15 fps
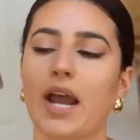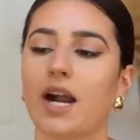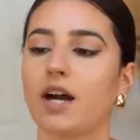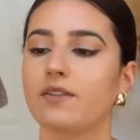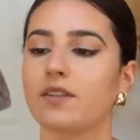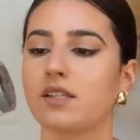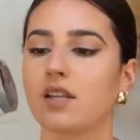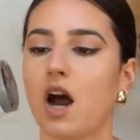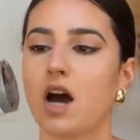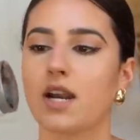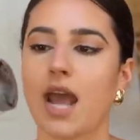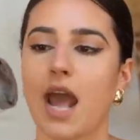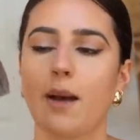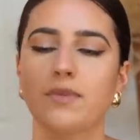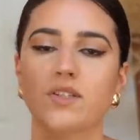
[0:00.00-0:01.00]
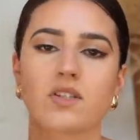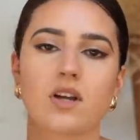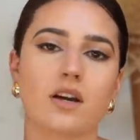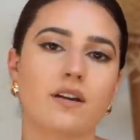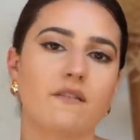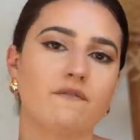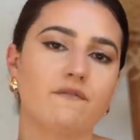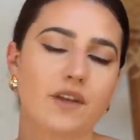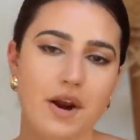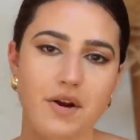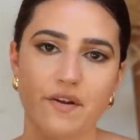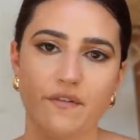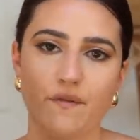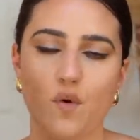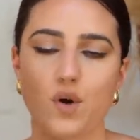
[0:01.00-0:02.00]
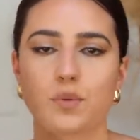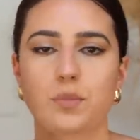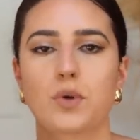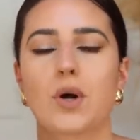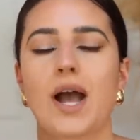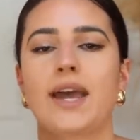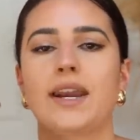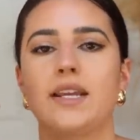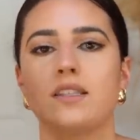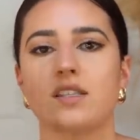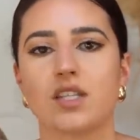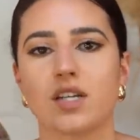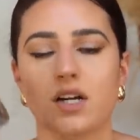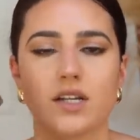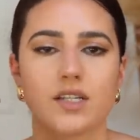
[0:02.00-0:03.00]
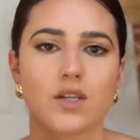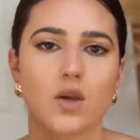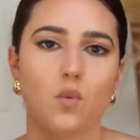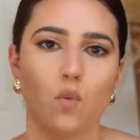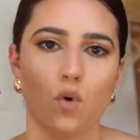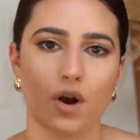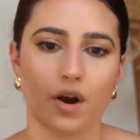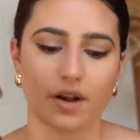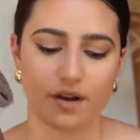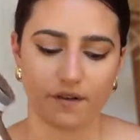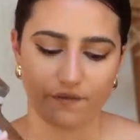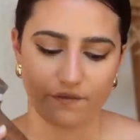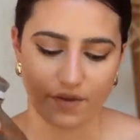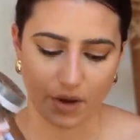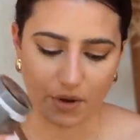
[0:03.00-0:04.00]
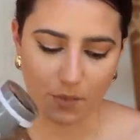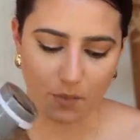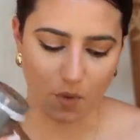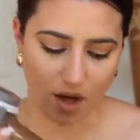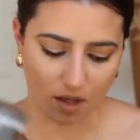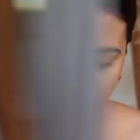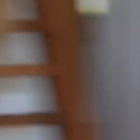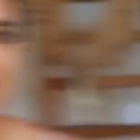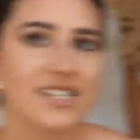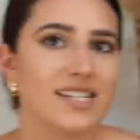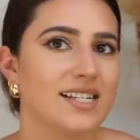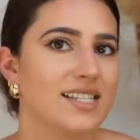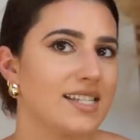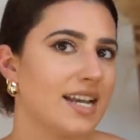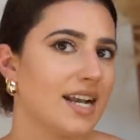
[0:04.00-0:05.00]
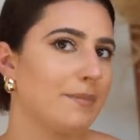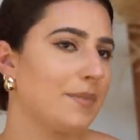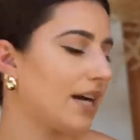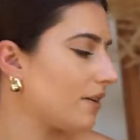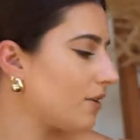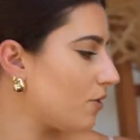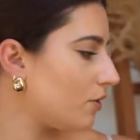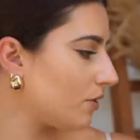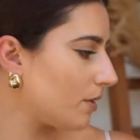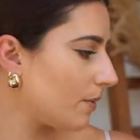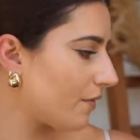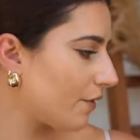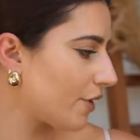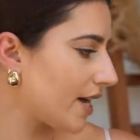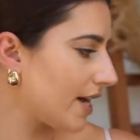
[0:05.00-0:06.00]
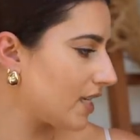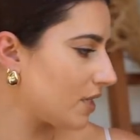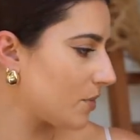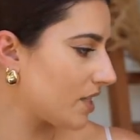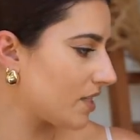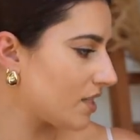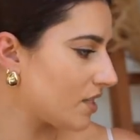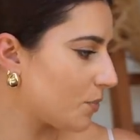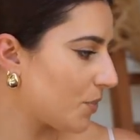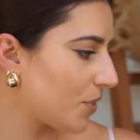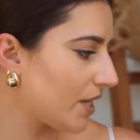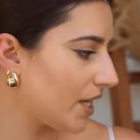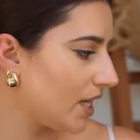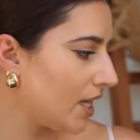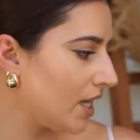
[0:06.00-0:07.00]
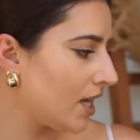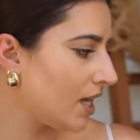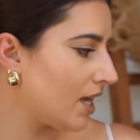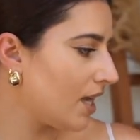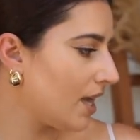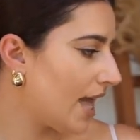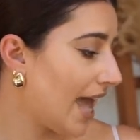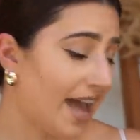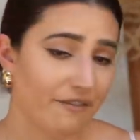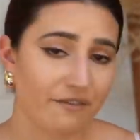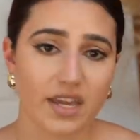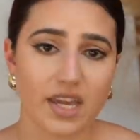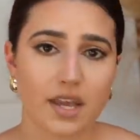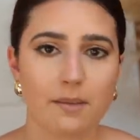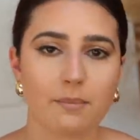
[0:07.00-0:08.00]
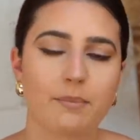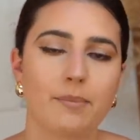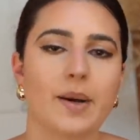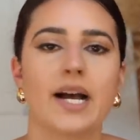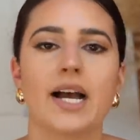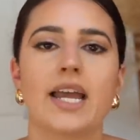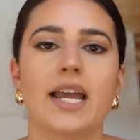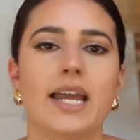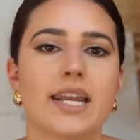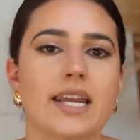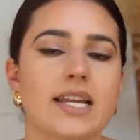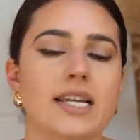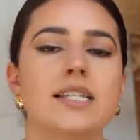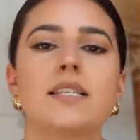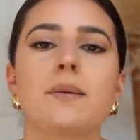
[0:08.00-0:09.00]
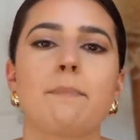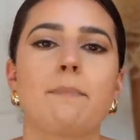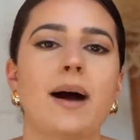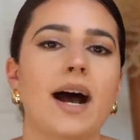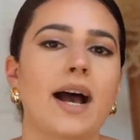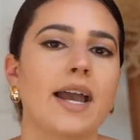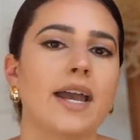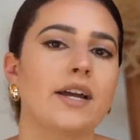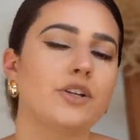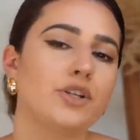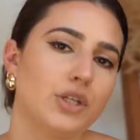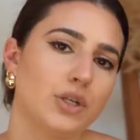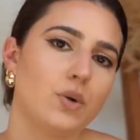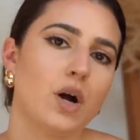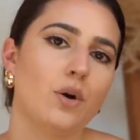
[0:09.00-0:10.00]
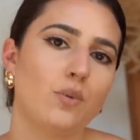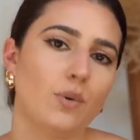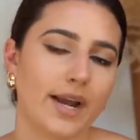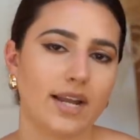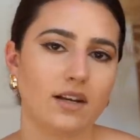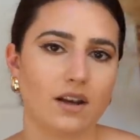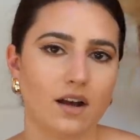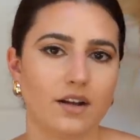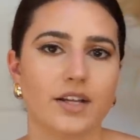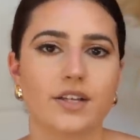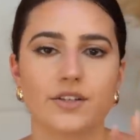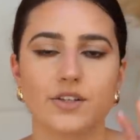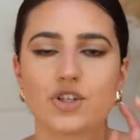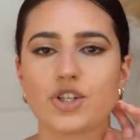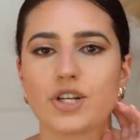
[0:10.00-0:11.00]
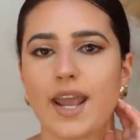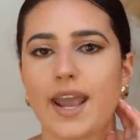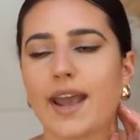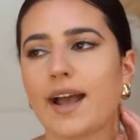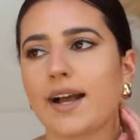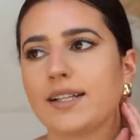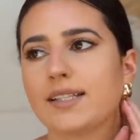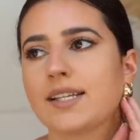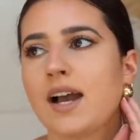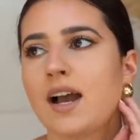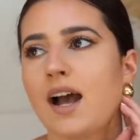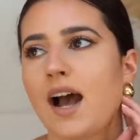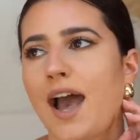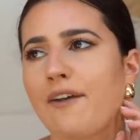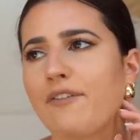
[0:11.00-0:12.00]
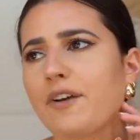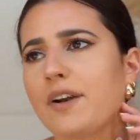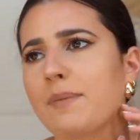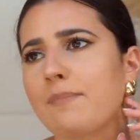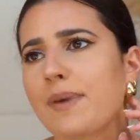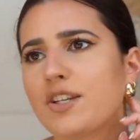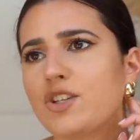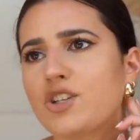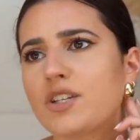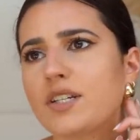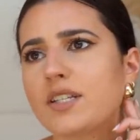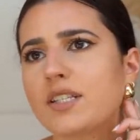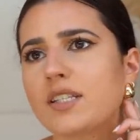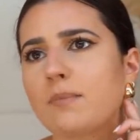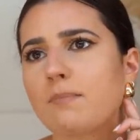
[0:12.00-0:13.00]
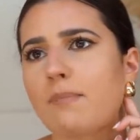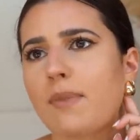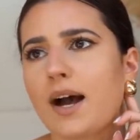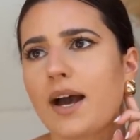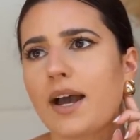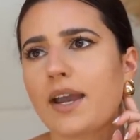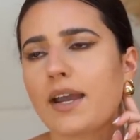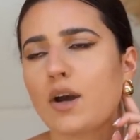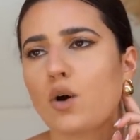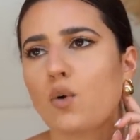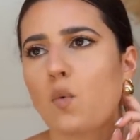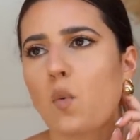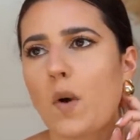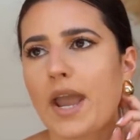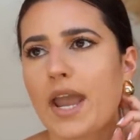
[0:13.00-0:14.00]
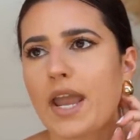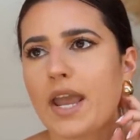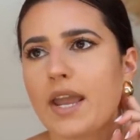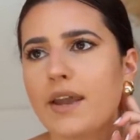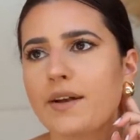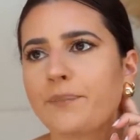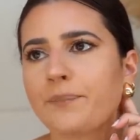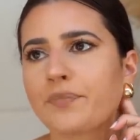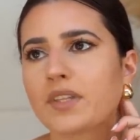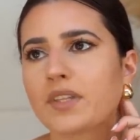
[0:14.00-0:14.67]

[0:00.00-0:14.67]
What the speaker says: I got this on Amazon, very affordable, and it does work very well. This next thing I'm not gonna hold up for you guys because it's pretty heavy, but it is my new away luggage. And I've already mentioned my away